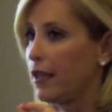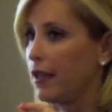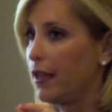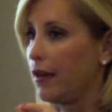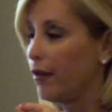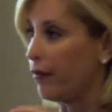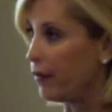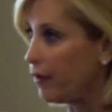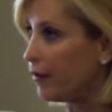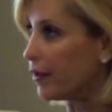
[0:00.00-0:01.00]
and our
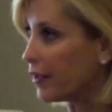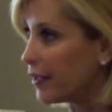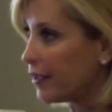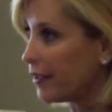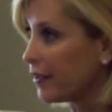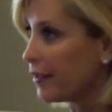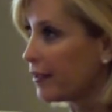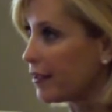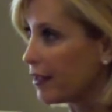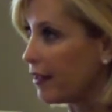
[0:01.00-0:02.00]
viewers
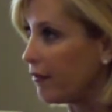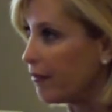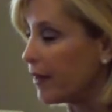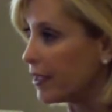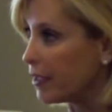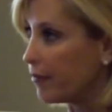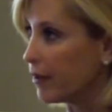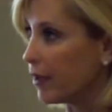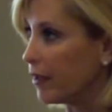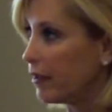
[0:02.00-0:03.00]
saved my
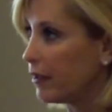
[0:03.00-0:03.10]
spirit.